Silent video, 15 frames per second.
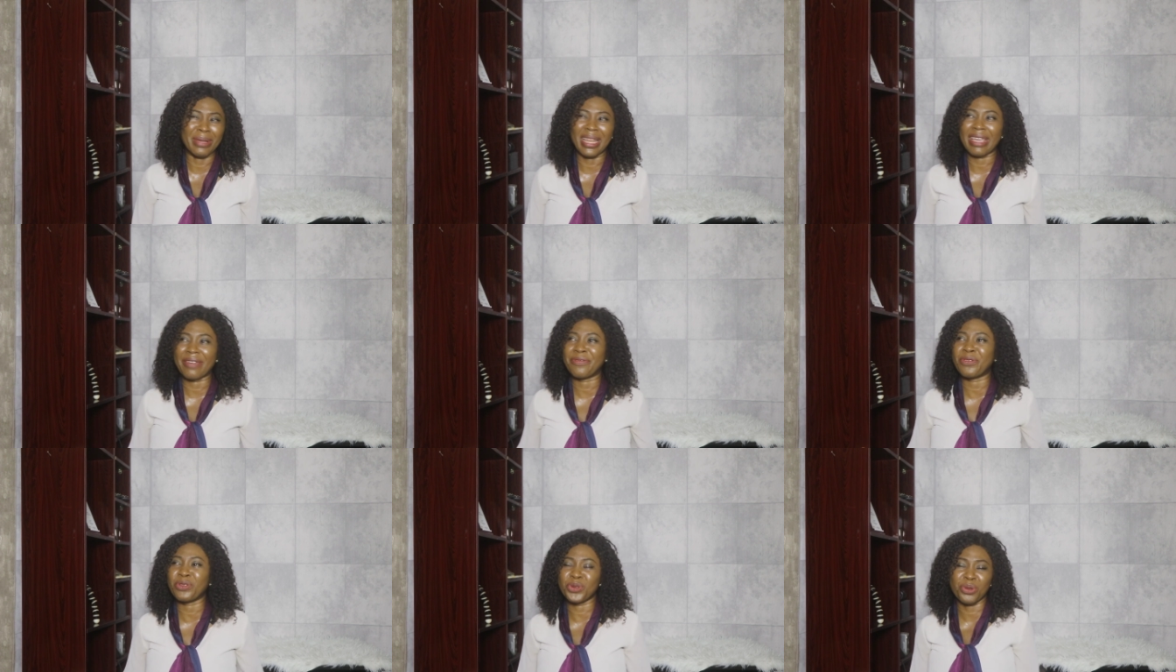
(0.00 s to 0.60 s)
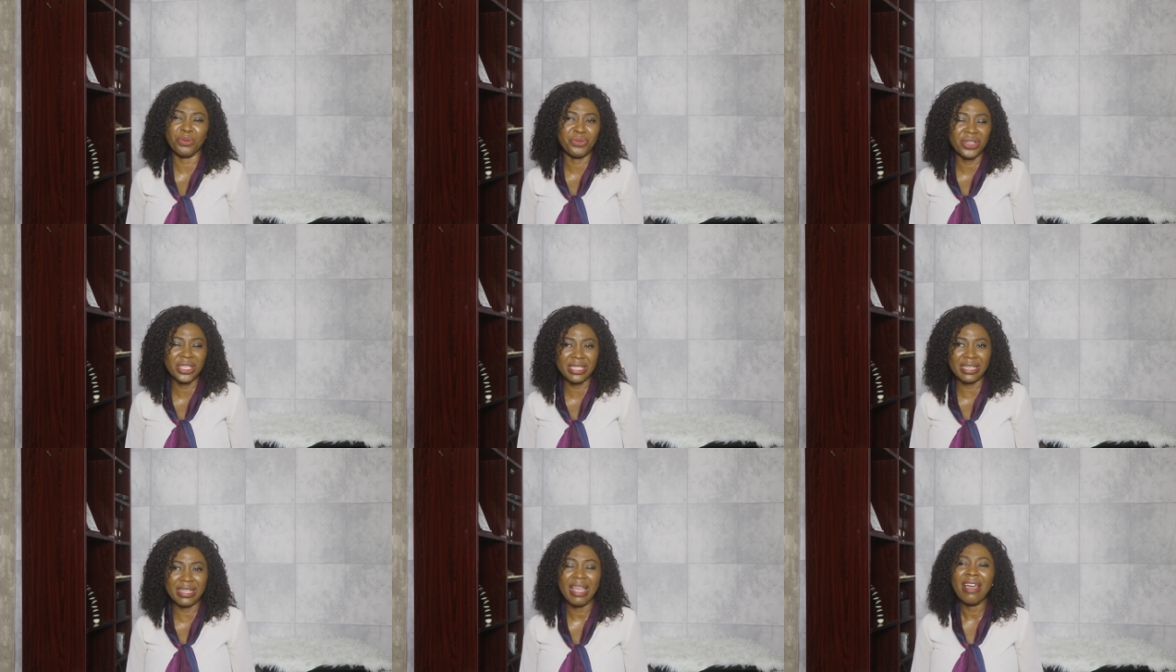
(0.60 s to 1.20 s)
Like for some
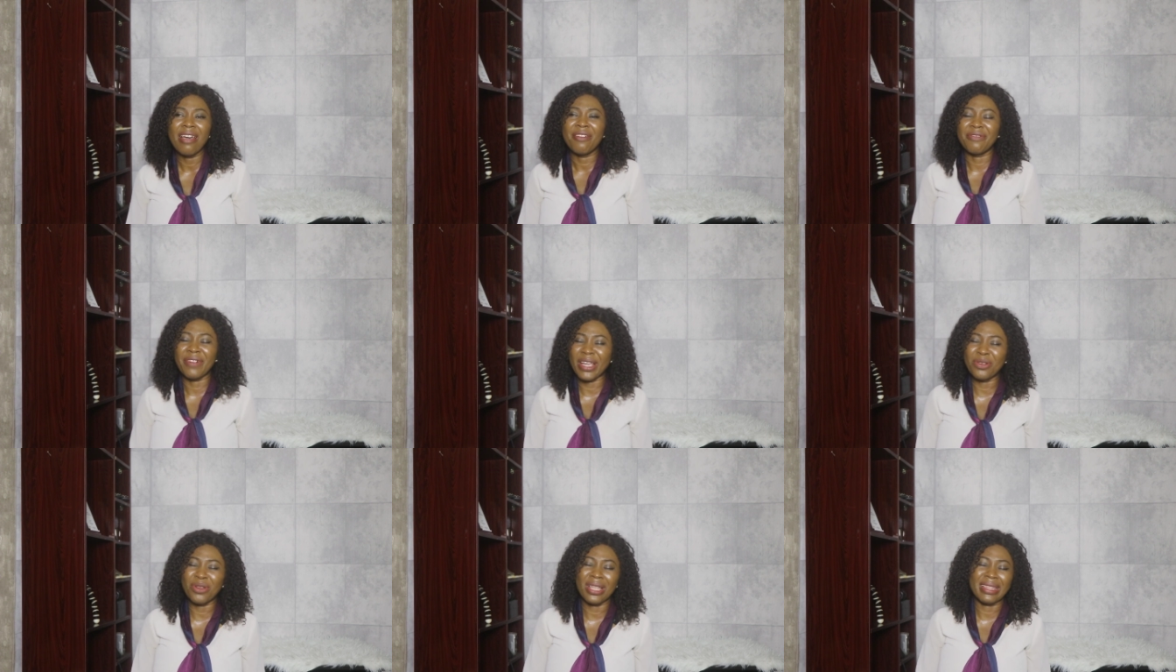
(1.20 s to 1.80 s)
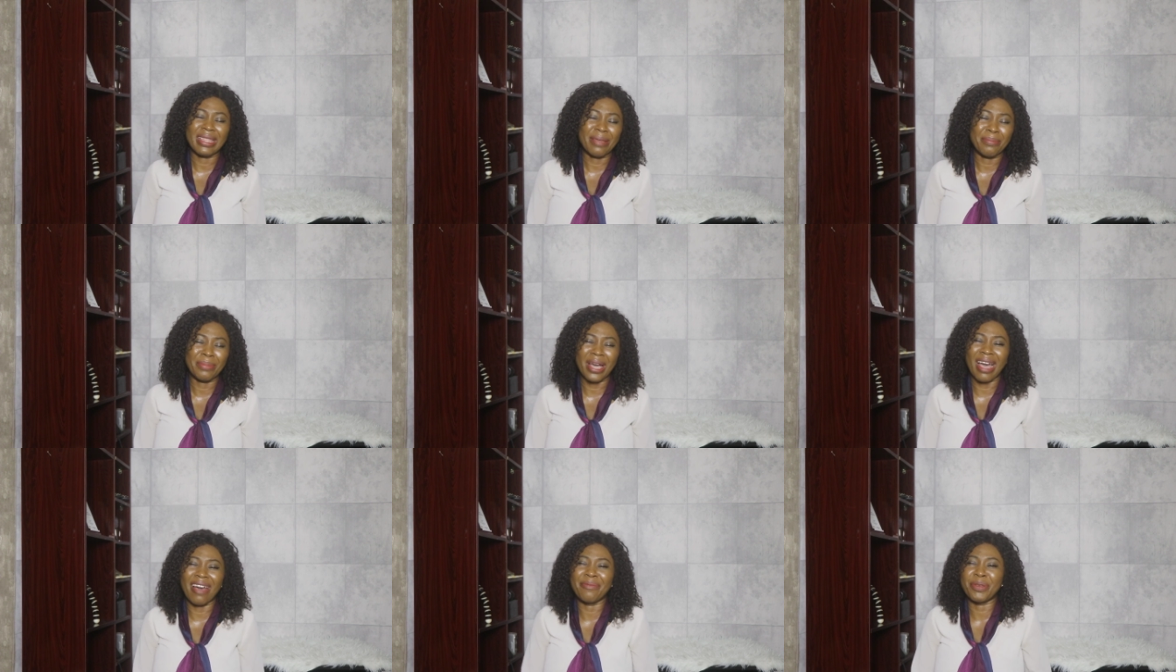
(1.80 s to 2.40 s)
reason, Vyno and Themba
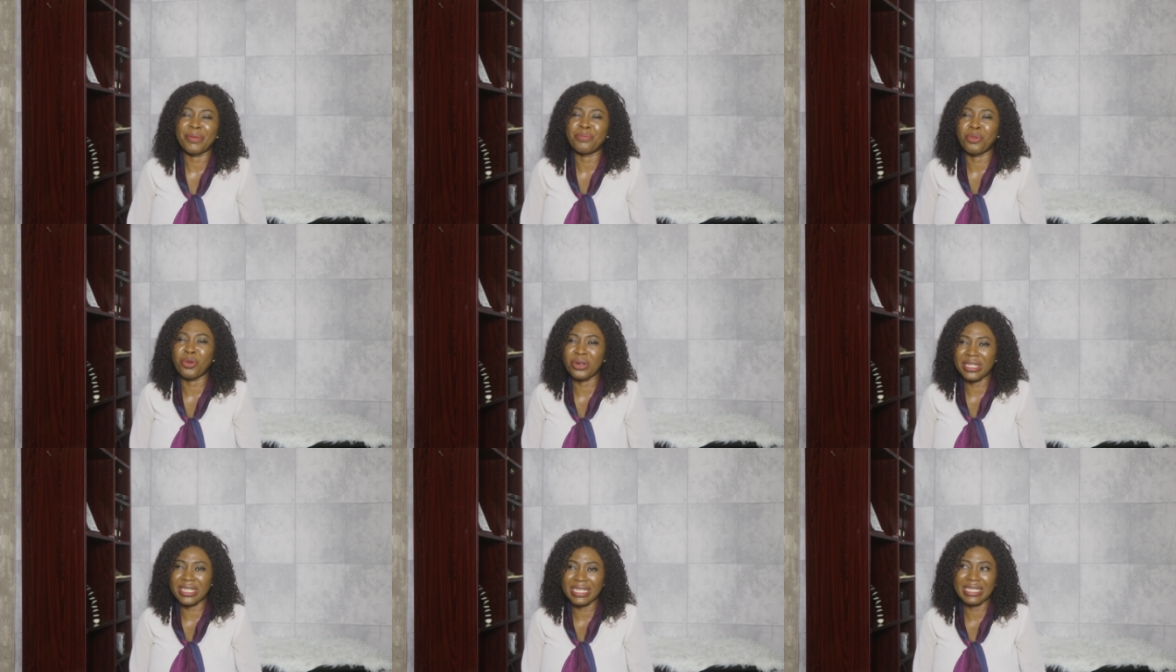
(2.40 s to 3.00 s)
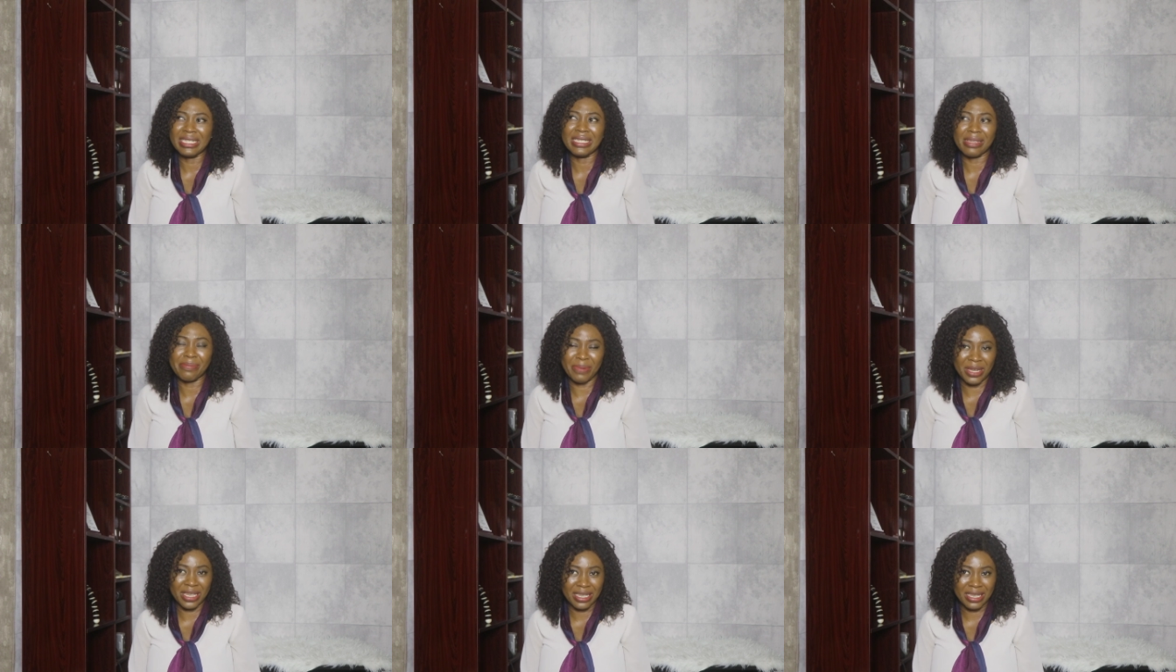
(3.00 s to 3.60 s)
have been bonding
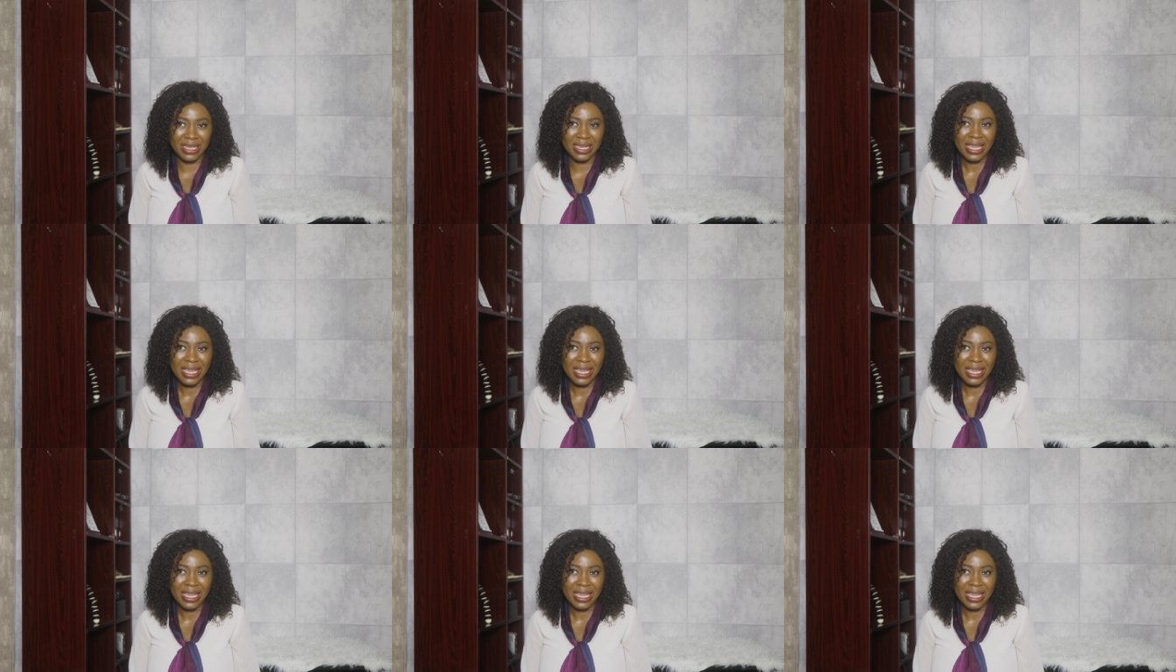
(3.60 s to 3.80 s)
deeply.